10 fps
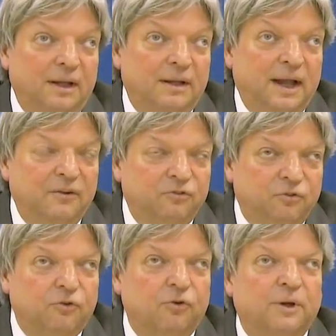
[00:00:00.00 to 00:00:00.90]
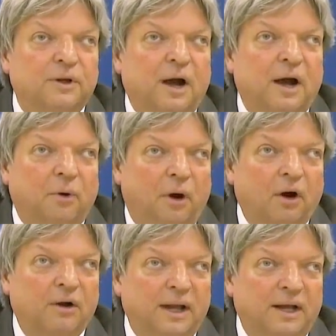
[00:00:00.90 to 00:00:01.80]
It has to do with how you
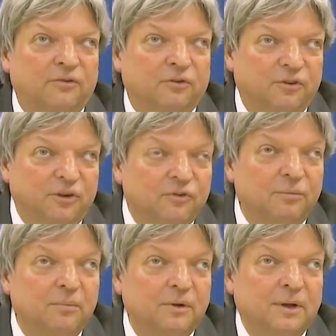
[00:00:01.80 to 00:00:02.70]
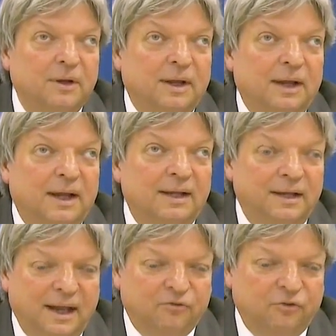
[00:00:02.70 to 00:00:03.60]
organize your system, and
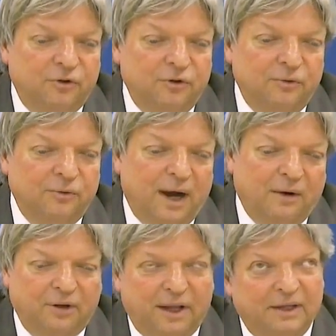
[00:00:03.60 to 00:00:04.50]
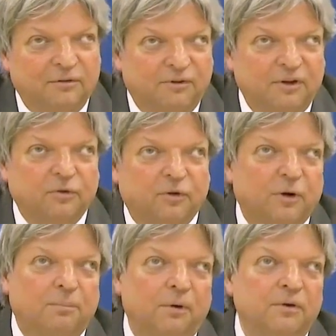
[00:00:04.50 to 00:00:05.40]
it has to do how the individual
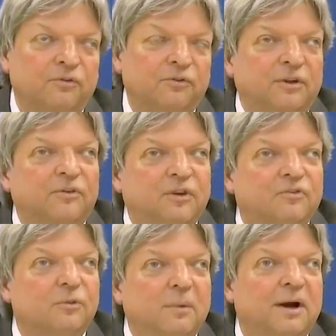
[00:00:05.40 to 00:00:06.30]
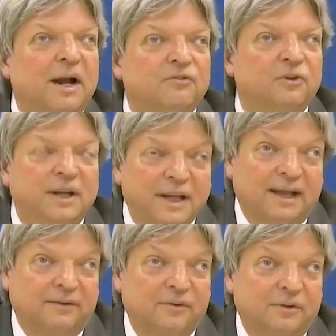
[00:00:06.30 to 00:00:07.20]
components in the system are actually
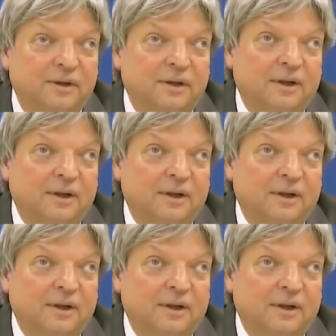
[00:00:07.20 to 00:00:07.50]
linked.